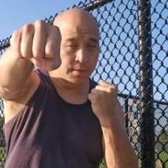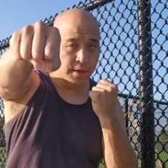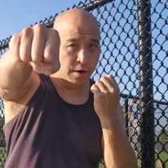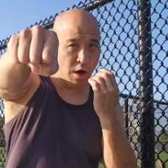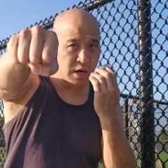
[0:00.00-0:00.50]

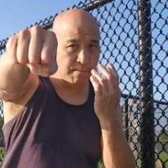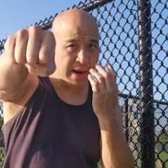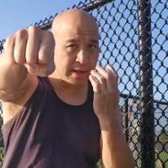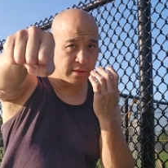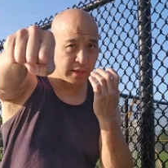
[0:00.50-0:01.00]
then
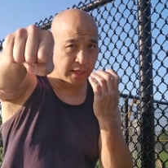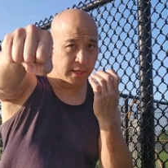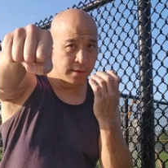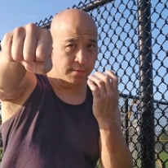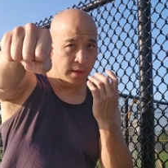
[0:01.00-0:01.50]
automatically
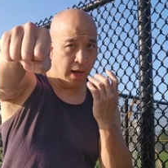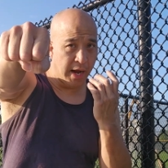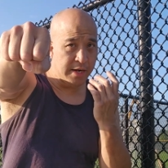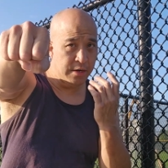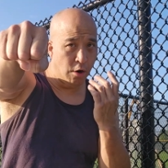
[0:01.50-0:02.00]

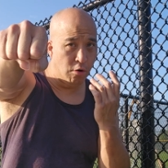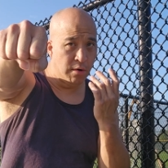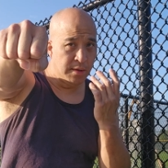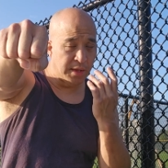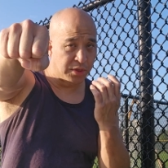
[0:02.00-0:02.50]
I know
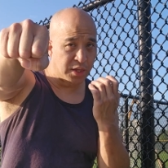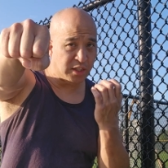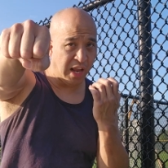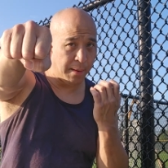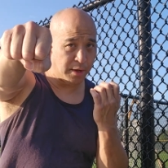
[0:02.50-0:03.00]
that
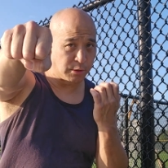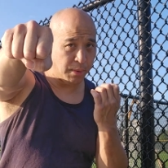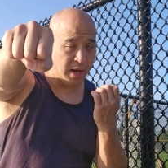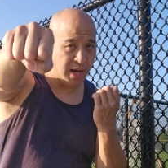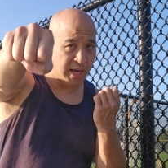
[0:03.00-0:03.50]
this hand, because it's
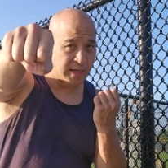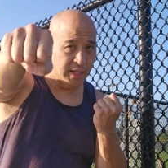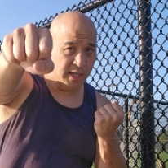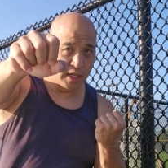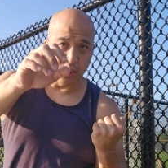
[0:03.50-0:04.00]
behind,
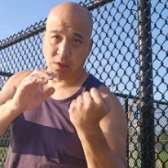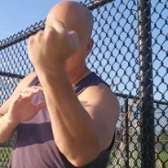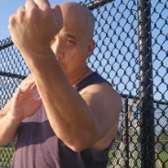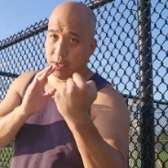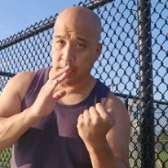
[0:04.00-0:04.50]
is
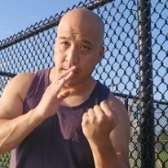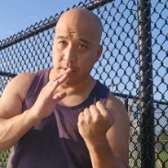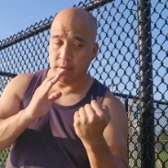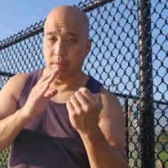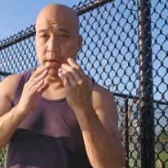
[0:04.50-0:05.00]
loaded.
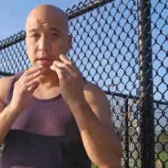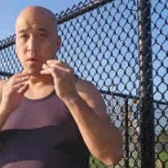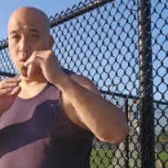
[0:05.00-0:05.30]
Right,